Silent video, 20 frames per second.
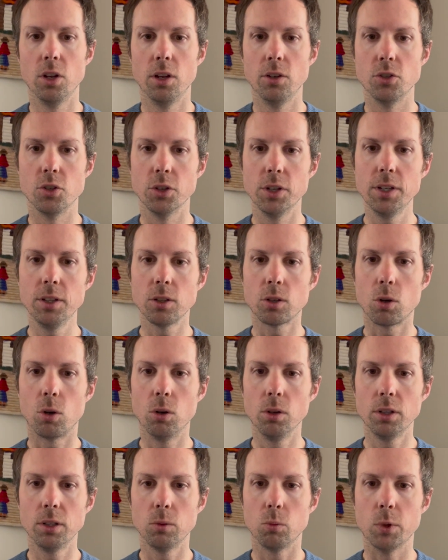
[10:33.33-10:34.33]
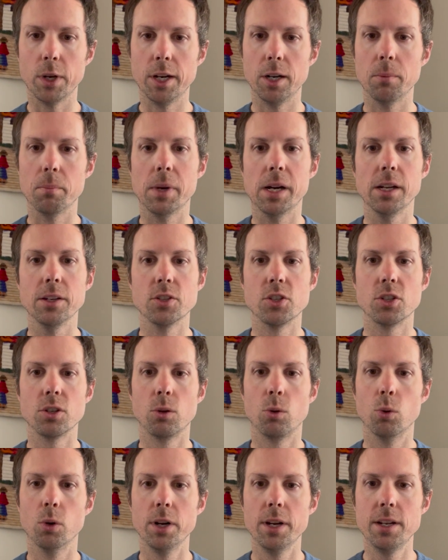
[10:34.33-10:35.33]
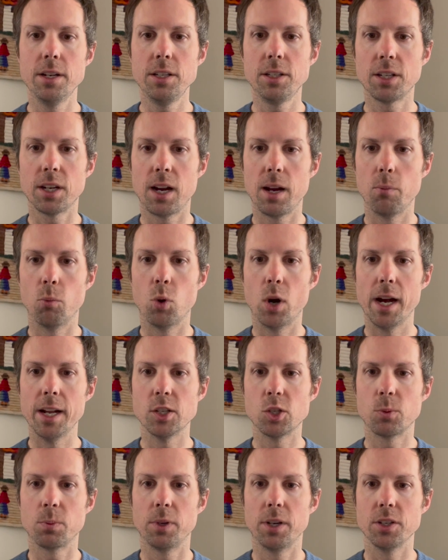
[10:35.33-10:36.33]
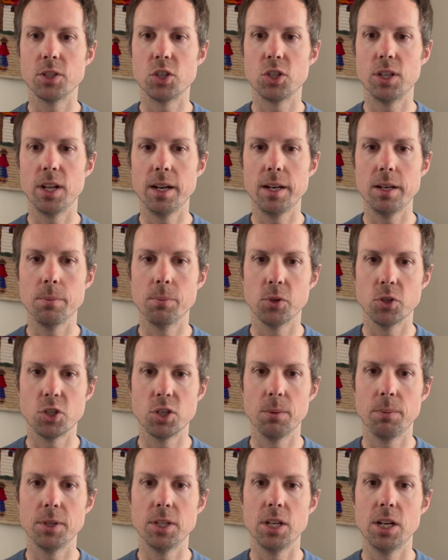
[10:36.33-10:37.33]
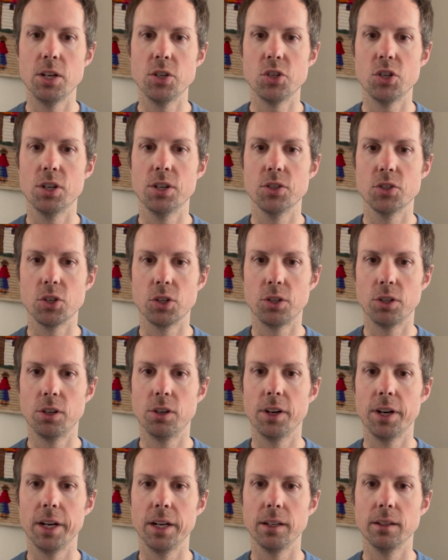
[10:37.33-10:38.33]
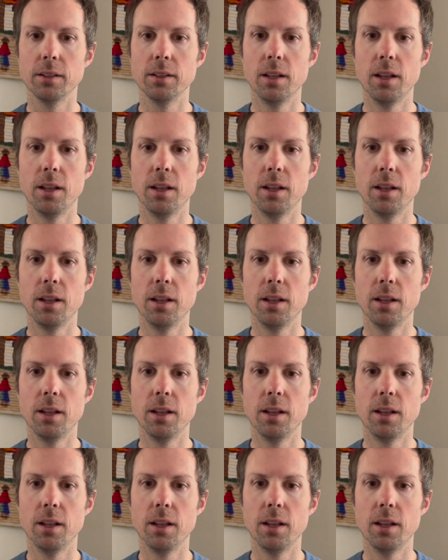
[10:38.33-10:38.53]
During the colder winter months, or any time widespread steady precipitation is occurring,